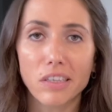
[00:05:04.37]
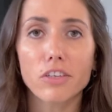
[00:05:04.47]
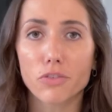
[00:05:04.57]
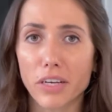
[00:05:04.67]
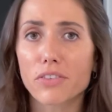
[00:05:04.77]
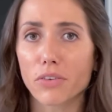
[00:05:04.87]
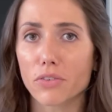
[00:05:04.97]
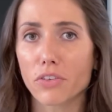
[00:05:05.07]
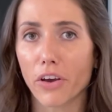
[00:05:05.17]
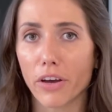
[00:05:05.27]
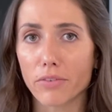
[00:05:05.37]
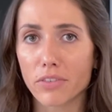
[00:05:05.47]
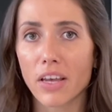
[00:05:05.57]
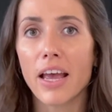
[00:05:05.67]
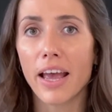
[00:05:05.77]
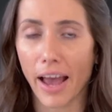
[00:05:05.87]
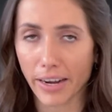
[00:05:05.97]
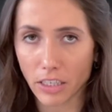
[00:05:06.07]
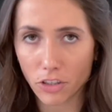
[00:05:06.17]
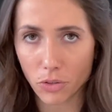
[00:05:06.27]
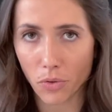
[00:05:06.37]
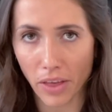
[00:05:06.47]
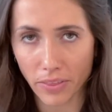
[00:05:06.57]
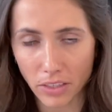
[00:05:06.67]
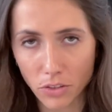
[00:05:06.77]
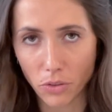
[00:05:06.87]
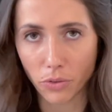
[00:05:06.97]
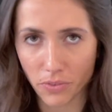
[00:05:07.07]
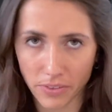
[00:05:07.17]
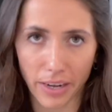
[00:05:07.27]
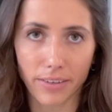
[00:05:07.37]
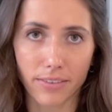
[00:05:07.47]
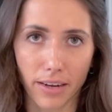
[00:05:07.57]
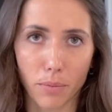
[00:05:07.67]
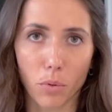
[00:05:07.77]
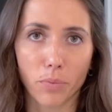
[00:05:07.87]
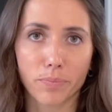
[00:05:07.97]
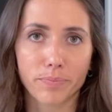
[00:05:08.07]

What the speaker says: address those curves and ensure that they do stay stable.